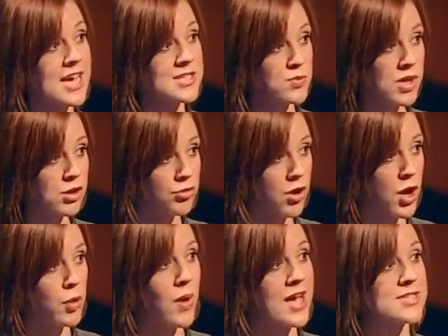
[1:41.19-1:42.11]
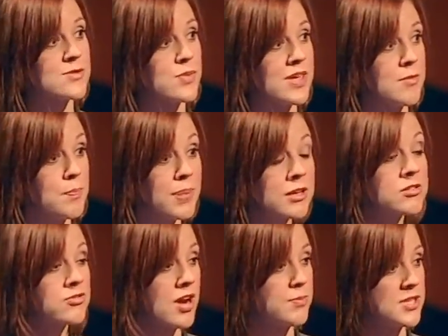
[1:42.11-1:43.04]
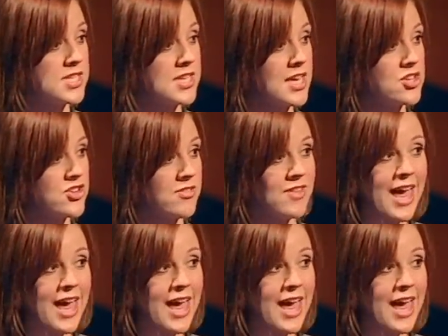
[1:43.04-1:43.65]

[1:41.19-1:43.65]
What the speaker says: as we grow, as we build a reputation,